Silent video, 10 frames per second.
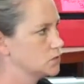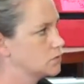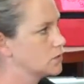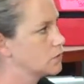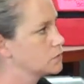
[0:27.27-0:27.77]
And
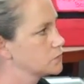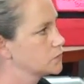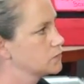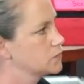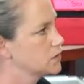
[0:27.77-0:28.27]
we'll go
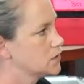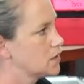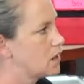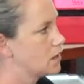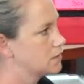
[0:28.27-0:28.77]
through
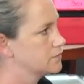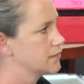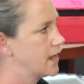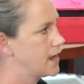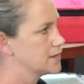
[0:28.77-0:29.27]
all of
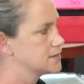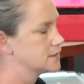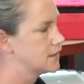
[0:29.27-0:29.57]
that.